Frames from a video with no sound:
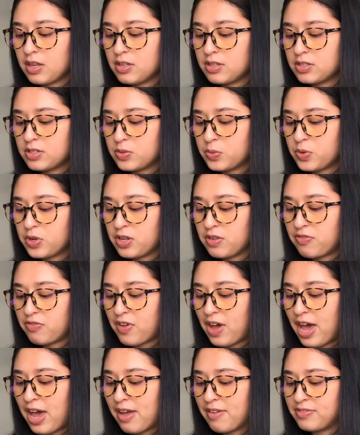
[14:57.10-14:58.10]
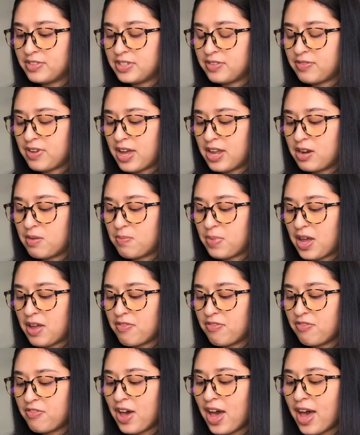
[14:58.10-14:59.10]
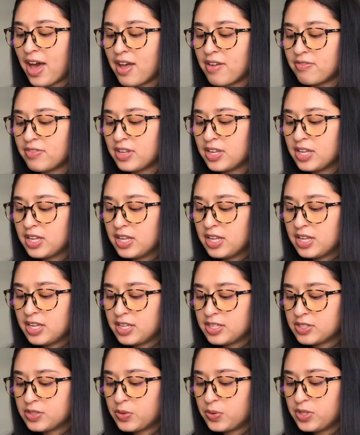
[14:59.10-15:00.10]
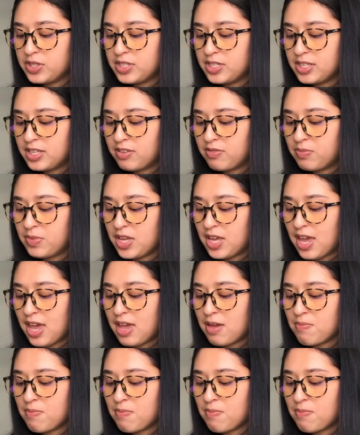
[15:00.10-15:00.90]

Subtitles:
25 divided by 5 is going to give me a